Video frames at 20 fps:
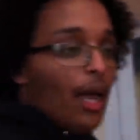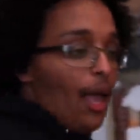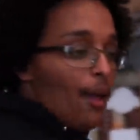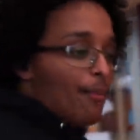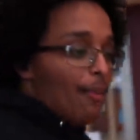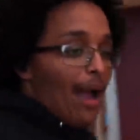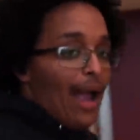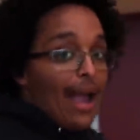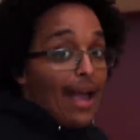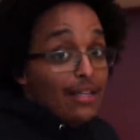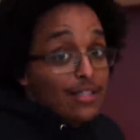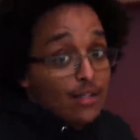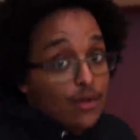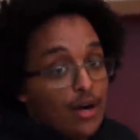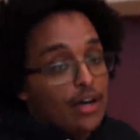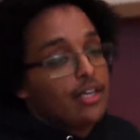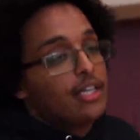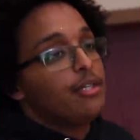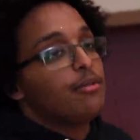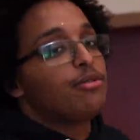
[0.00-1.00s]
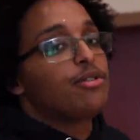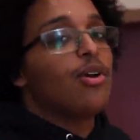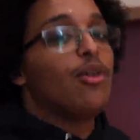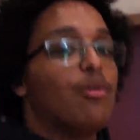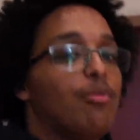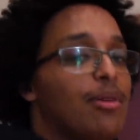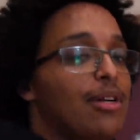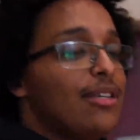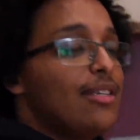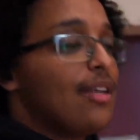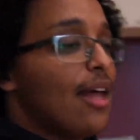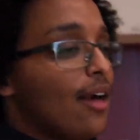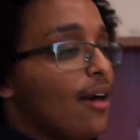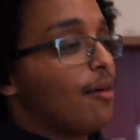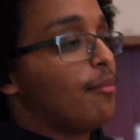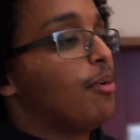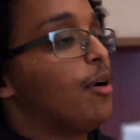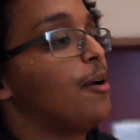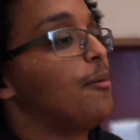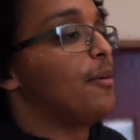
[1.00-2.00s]
And my ass crack keeps showing, but it's not
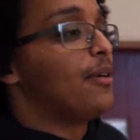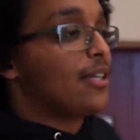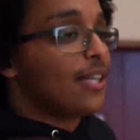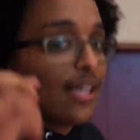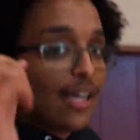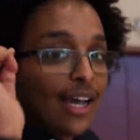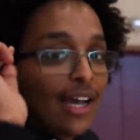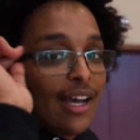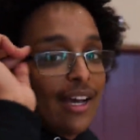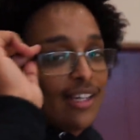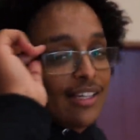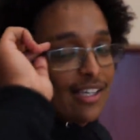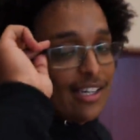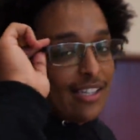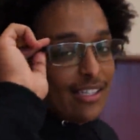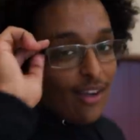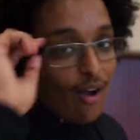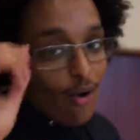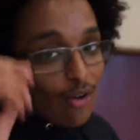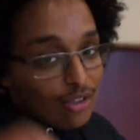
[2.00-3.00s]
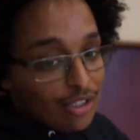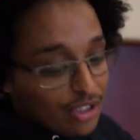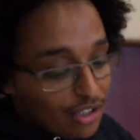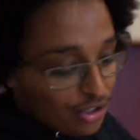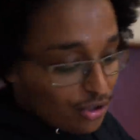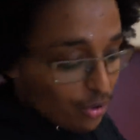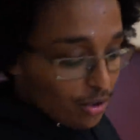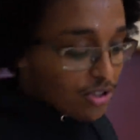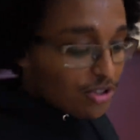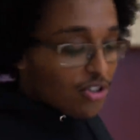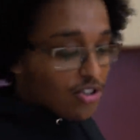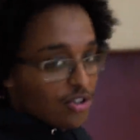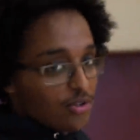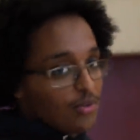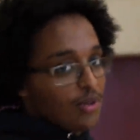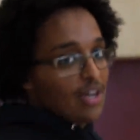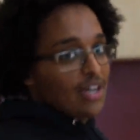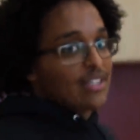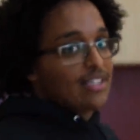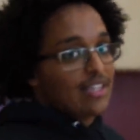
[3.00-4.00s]
on purpose. It's because all these shorts are
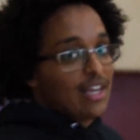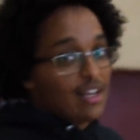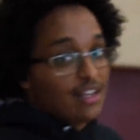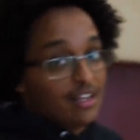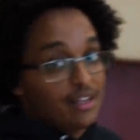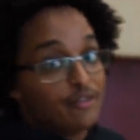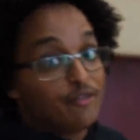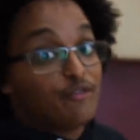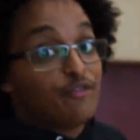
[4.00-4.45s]
3XL and